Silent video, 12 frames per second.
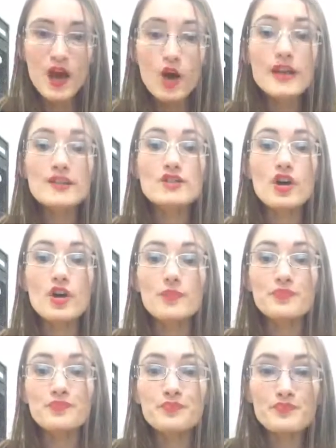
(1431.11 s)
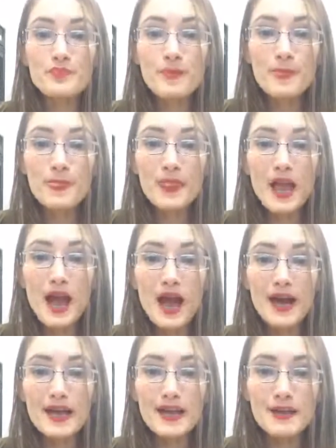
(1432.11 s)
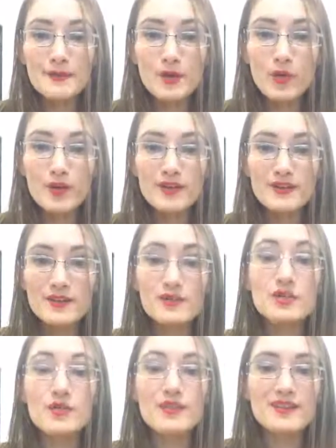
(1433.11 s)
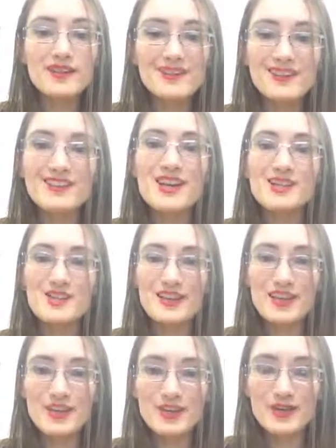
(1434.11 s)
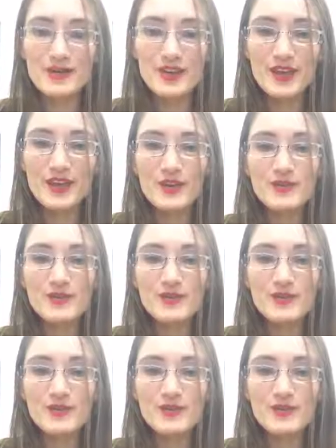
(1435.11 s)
Okay, so I am going to, so Natasha, thank you.